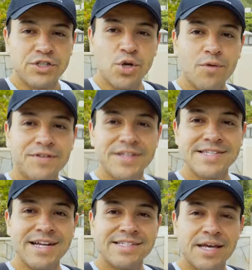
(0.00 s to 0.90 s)
So for this
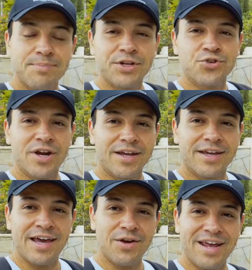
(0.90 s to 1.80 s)
next tip and
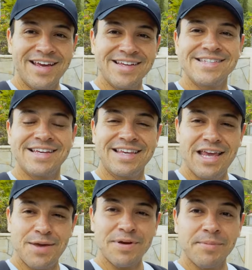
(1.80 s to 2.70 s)
trick, it is
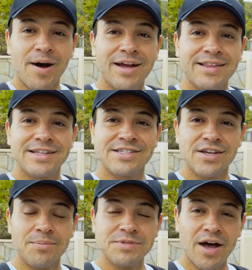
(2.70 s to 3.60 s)
keep in mind that
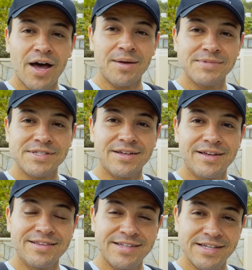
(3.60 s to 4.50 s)
sometimes
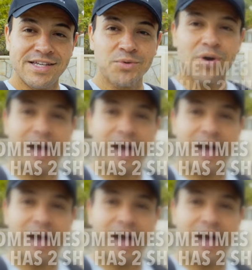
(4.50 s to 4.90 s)
Disney will